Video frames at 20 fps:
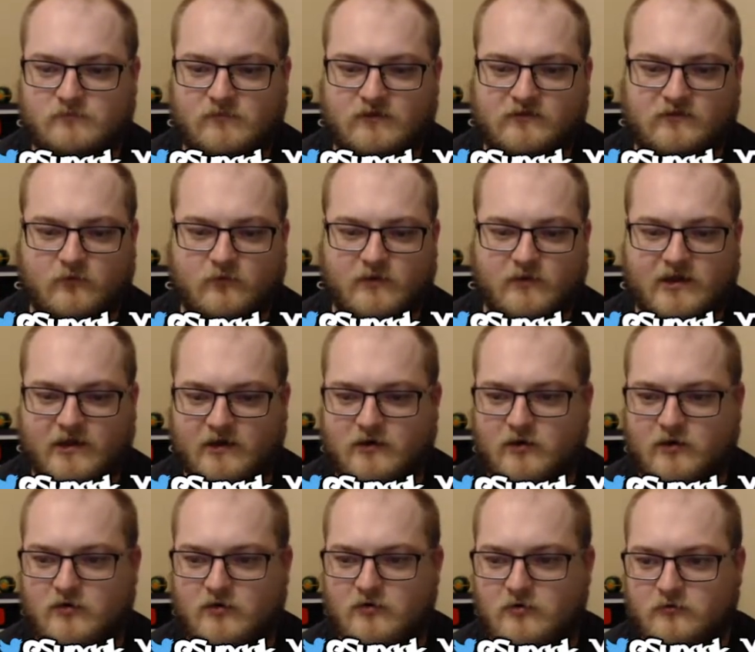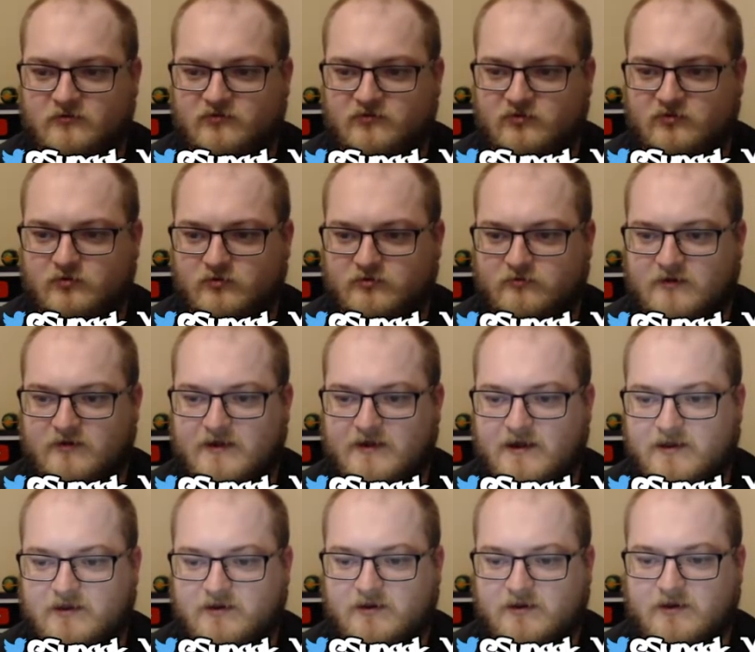So we gotta go to Three
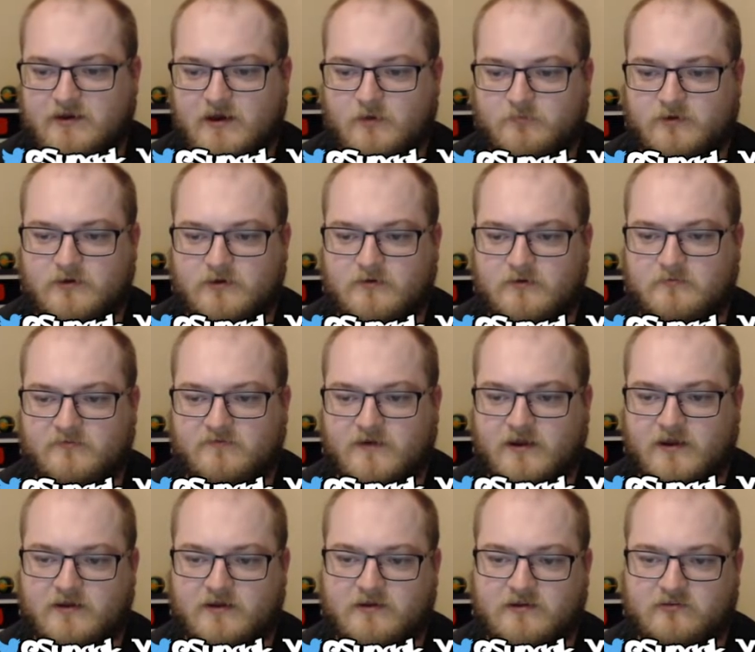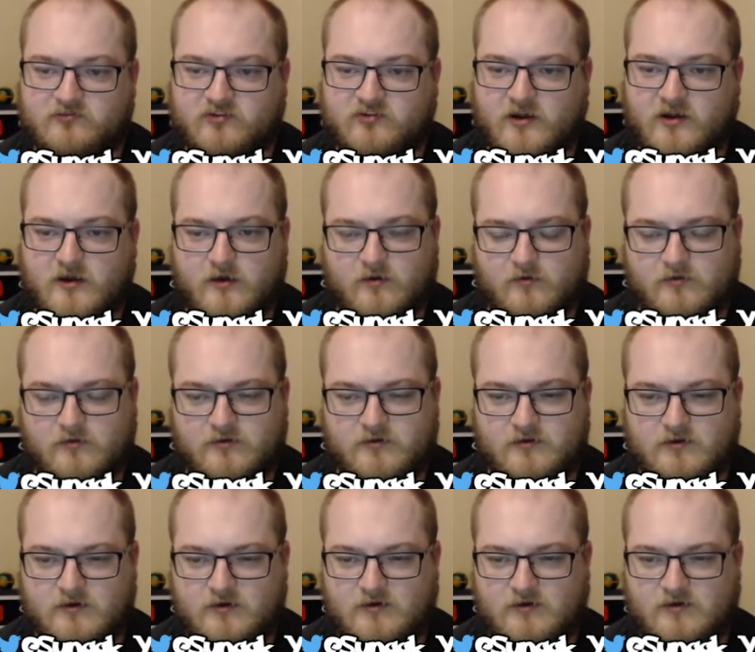Island and help him find his child,
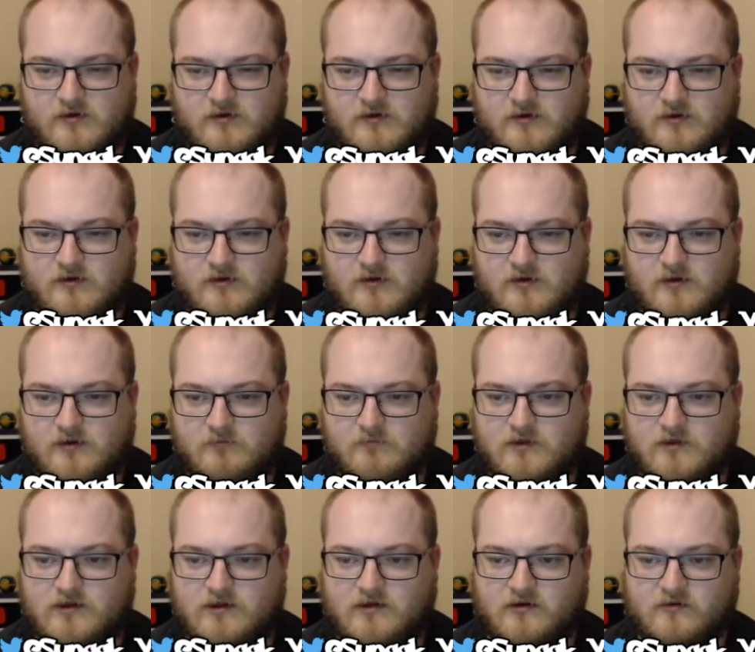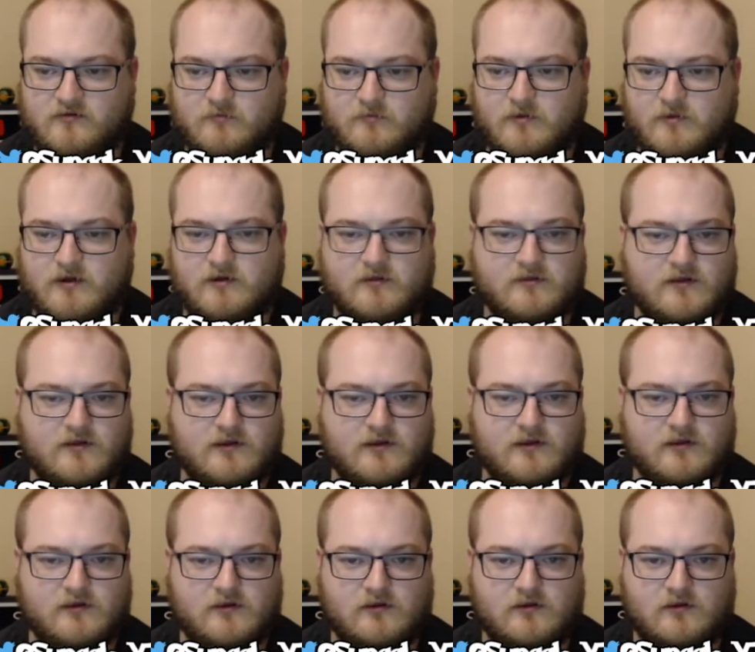because apparently
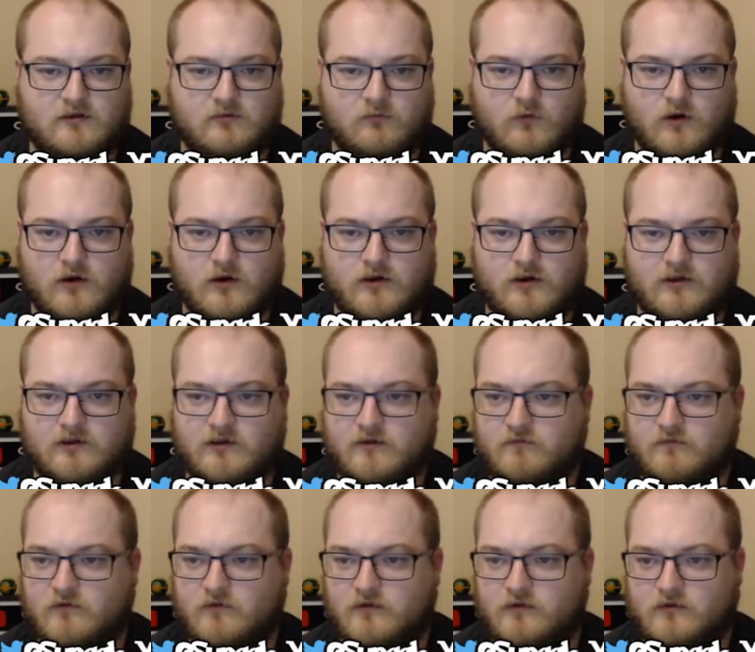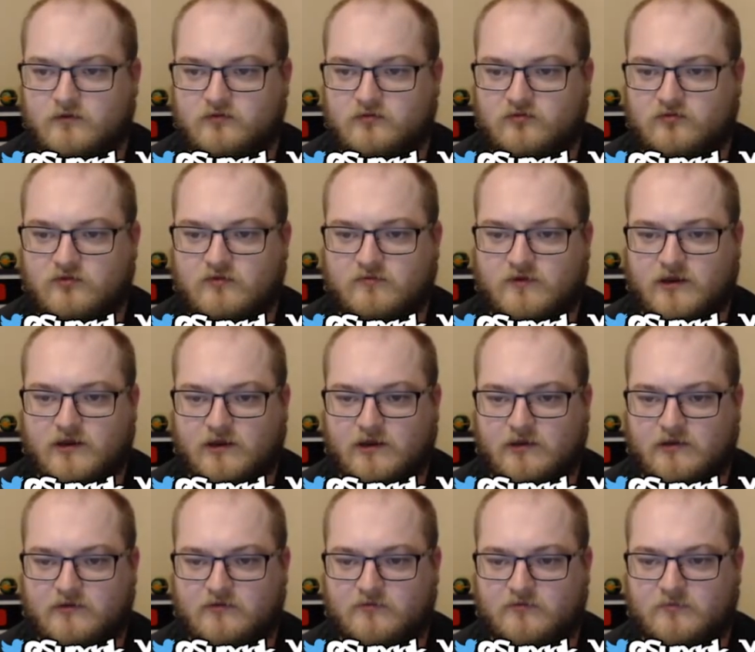they work and live on two different
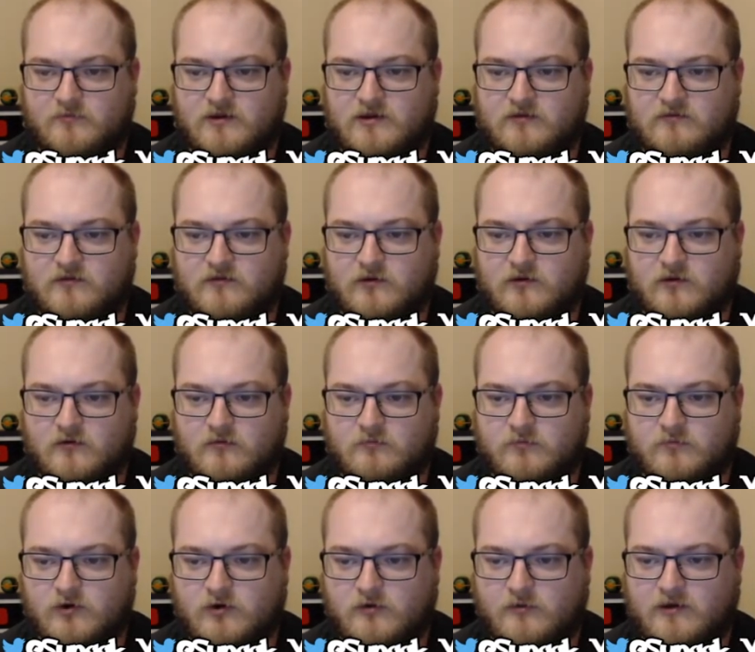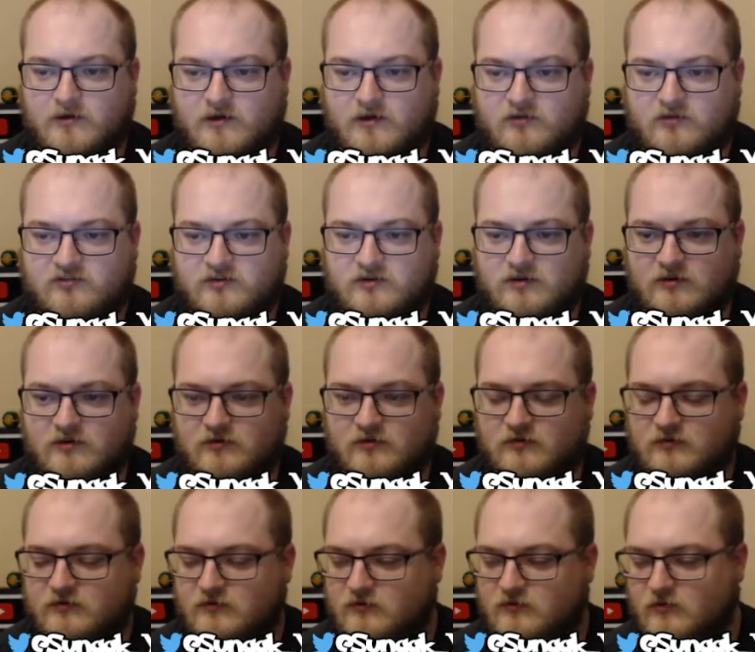islands, because, you know, Pokemon logic,
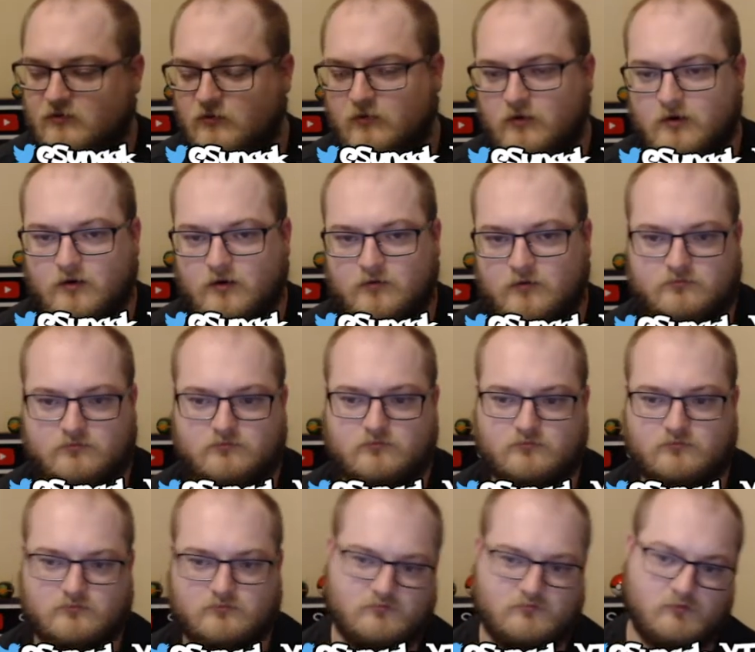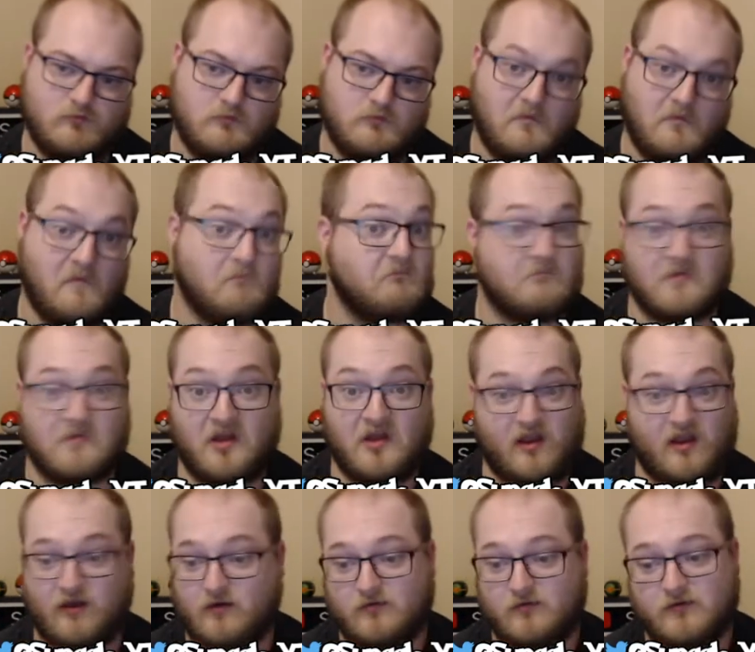or...
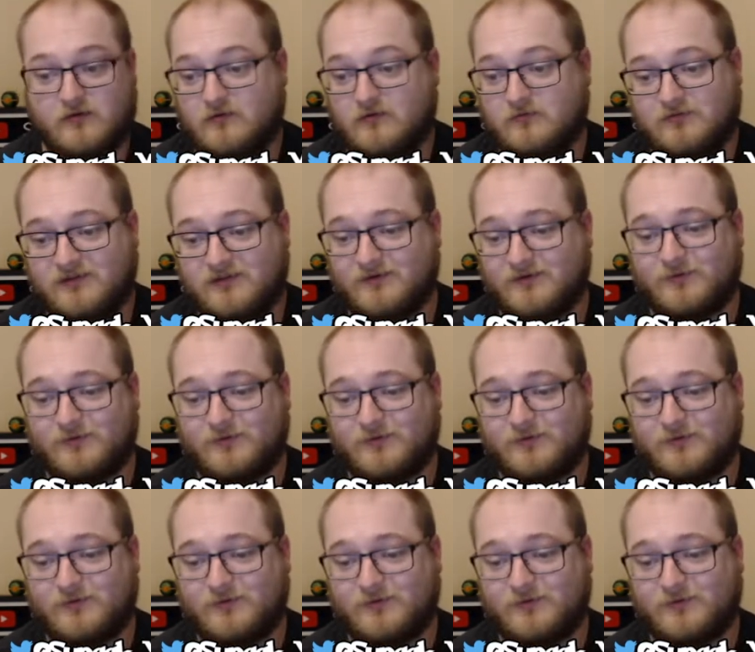I don't know